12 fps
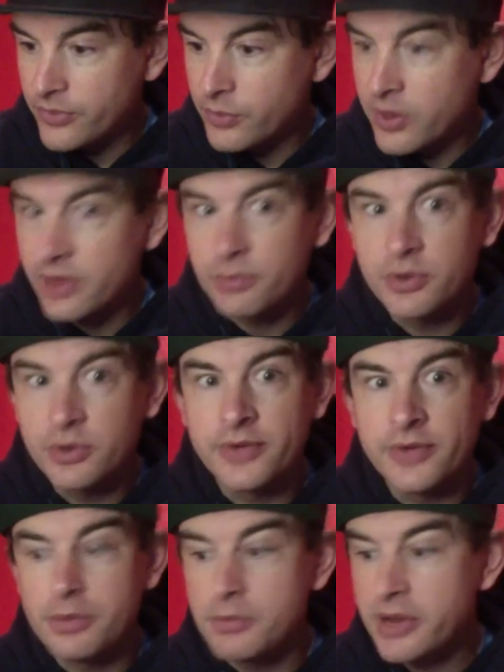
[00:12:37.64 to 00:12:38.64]
The
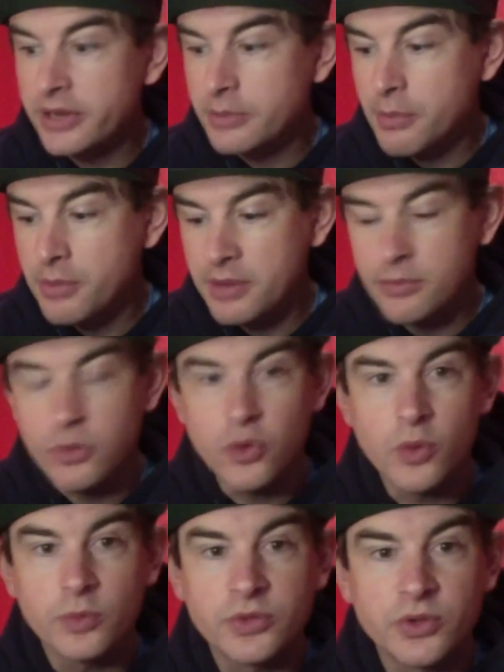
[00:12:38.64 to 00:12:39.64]
weatherproof upper made them a bit
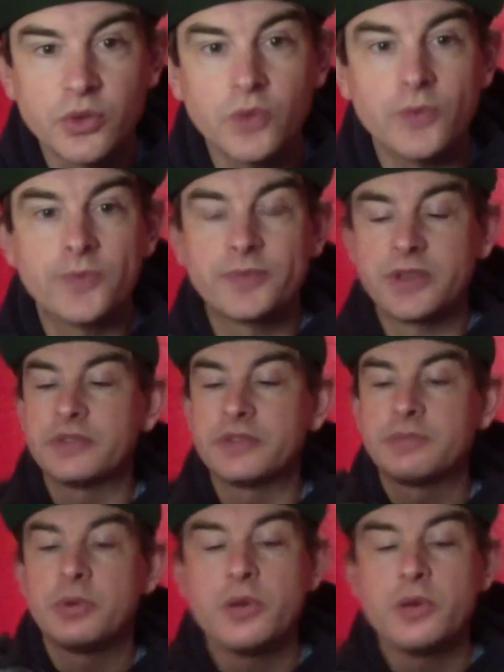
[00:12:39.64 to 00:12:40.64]
more sort of tough and
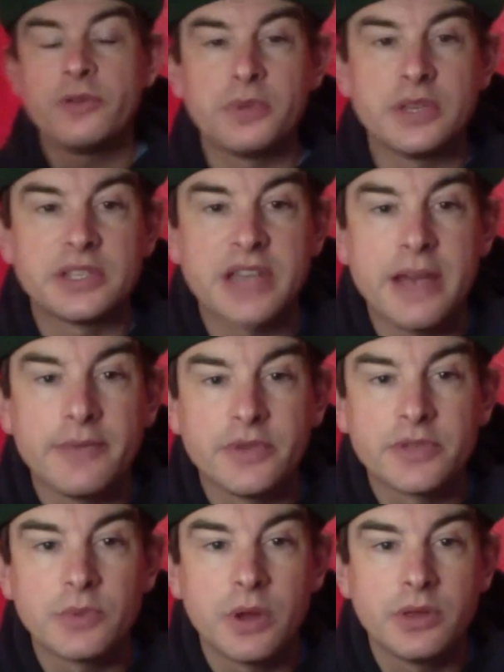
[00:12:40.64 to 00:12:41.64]
supportive, but this
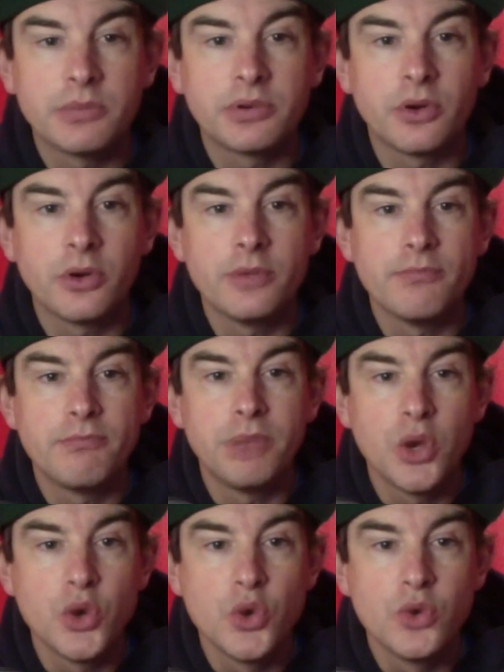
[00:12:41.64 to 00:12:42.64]
canvas one, the Prime
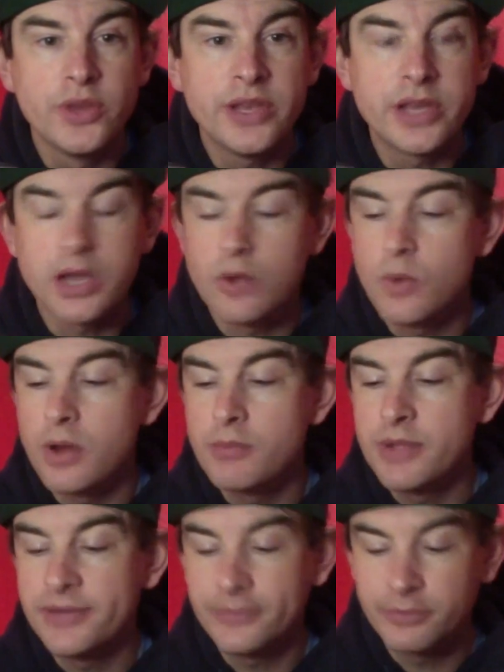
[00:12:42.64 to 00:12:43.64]
Blue, the Eco
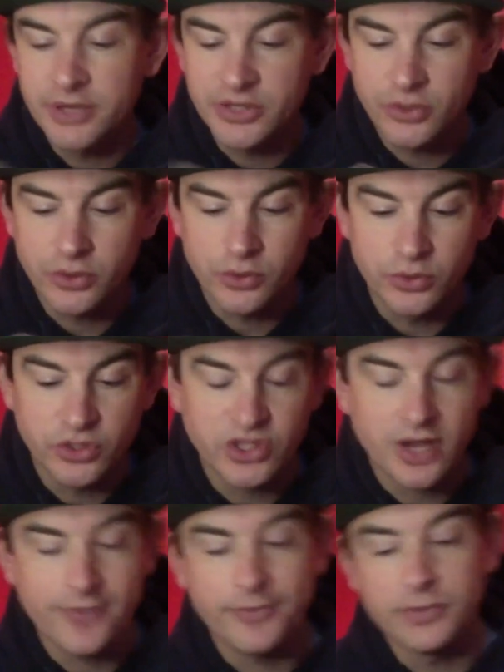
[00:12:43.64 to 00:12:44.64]
one, made from recycled
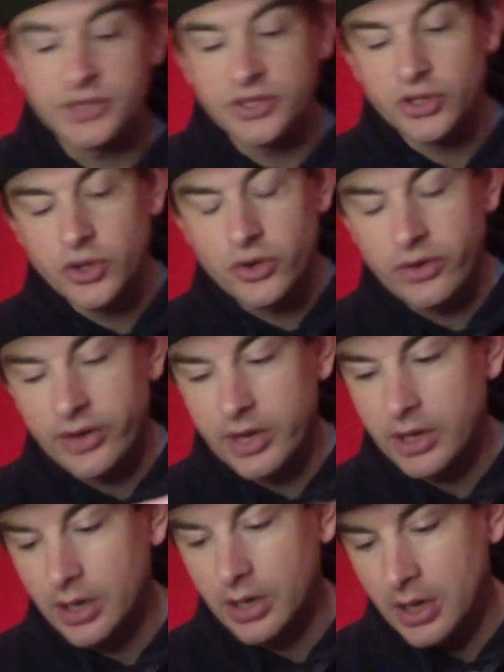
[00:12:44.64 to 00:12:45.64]
stuff, which is a good
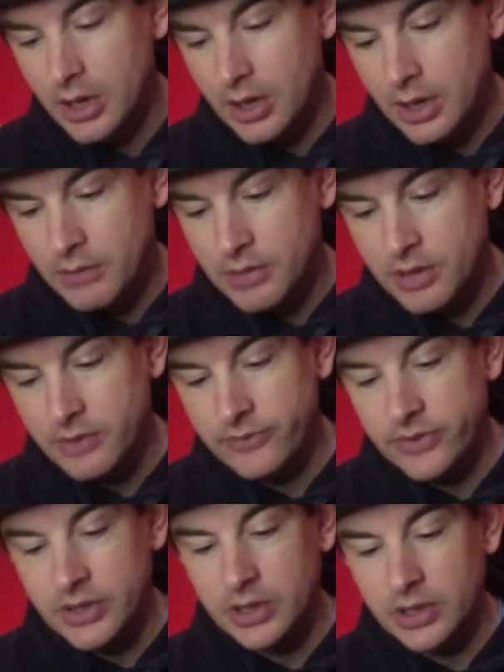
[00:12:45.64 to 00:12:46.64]
thing. Part of
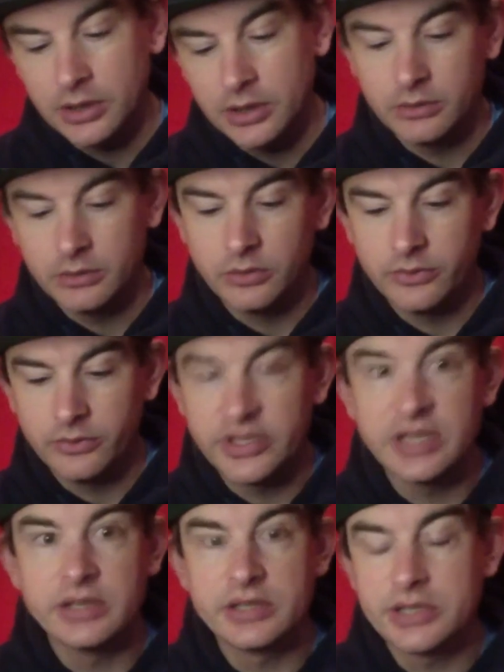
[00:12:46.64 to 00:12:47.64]
the all of
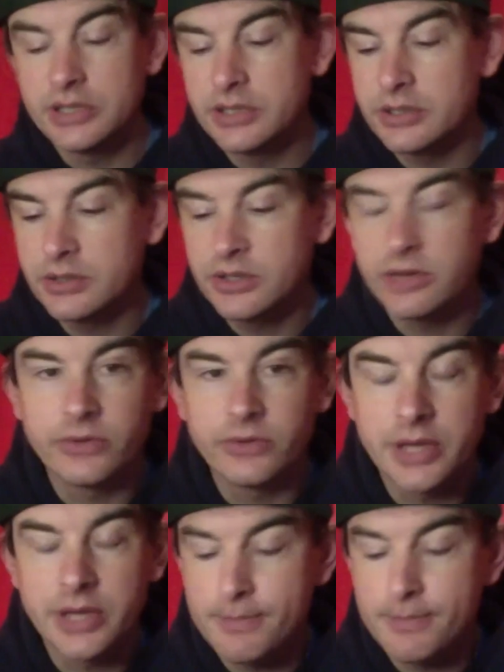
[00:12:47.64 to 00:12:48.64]
Adidas's
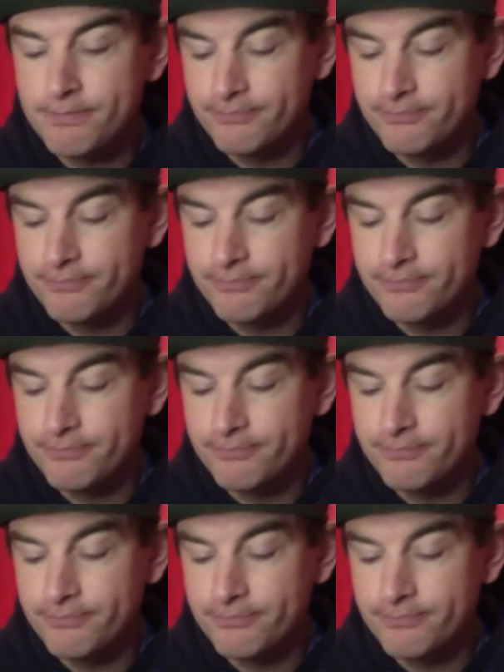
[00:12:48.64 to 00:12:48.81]
general, I